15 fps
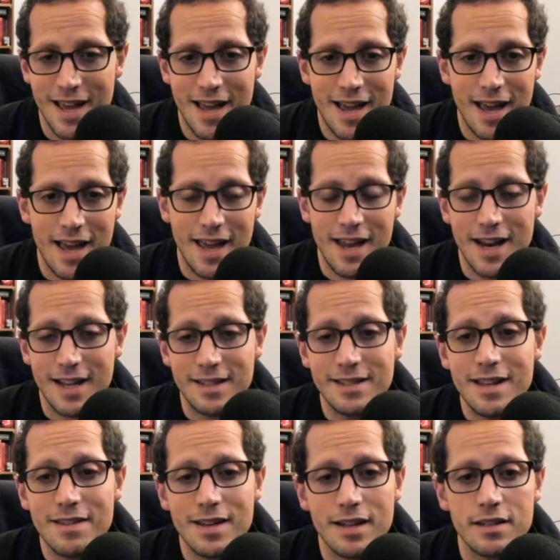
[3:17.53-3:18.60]
And I
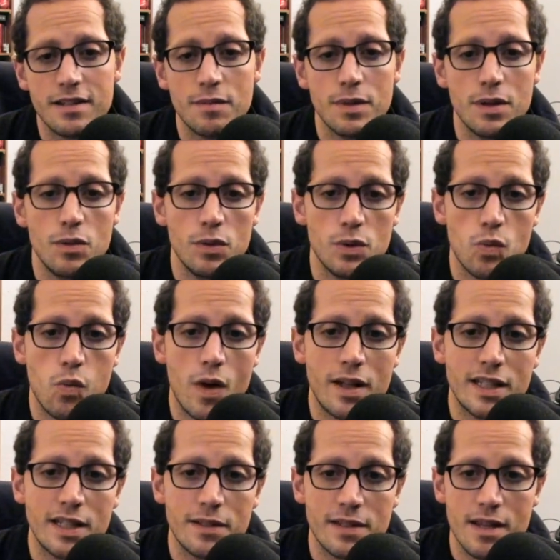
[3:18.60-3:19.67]
say that as somebody who is
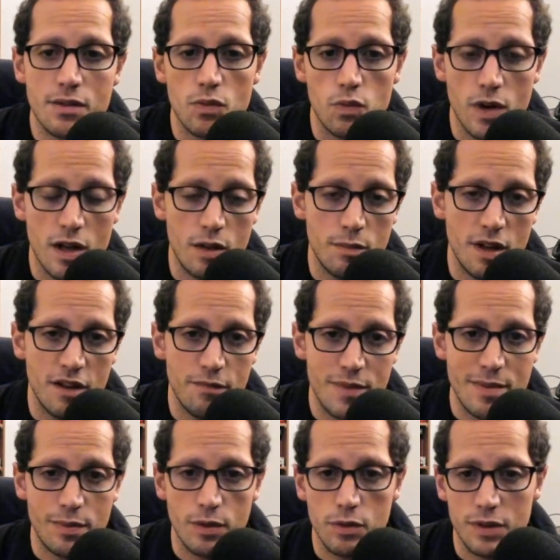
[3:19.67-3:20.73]
well outside the realm of
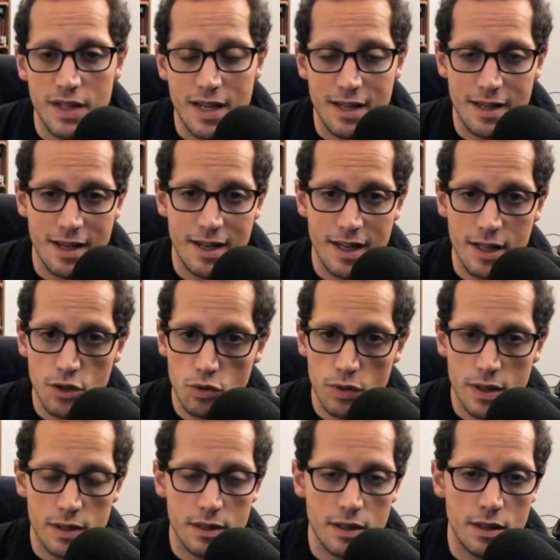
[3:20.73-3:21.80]
people who take an
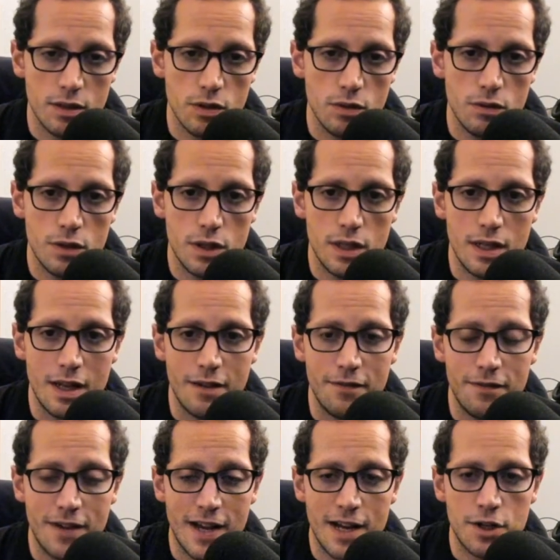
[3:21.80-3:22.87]
interest in Gucci and
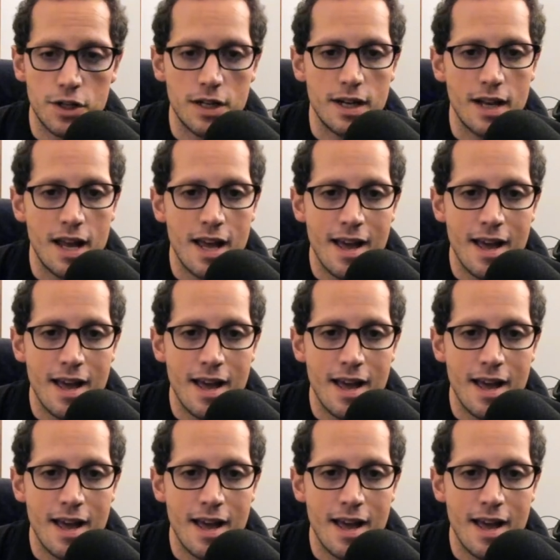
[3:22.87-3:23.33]
fashion.